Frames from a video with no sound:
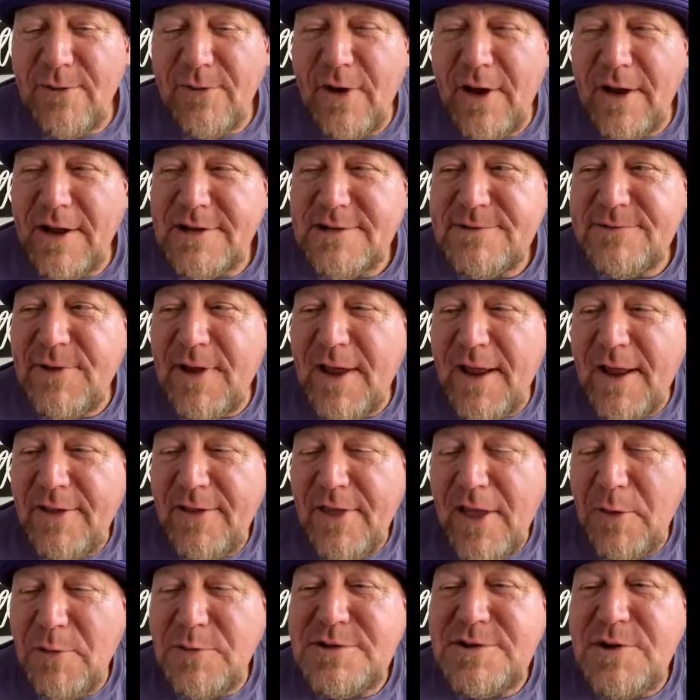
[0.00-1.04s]
Vikes fan.
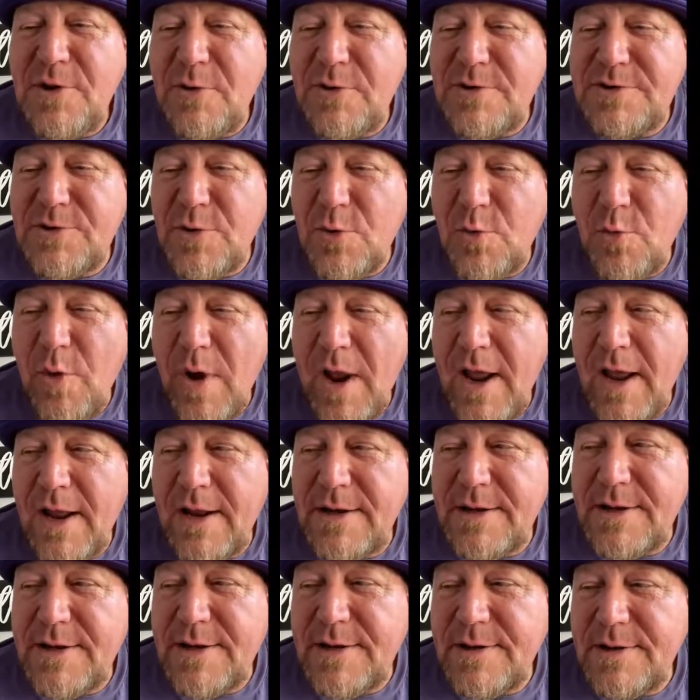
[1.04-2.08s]
That was known as a
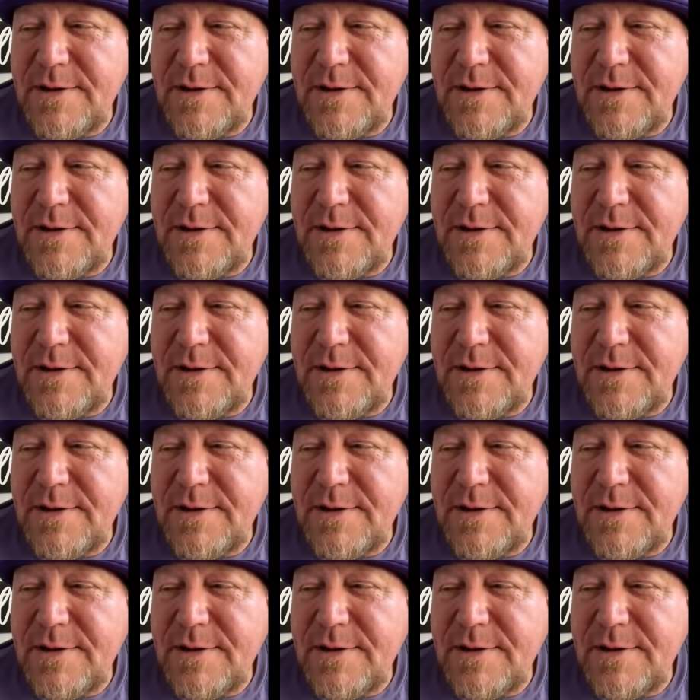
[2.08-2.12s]
rant.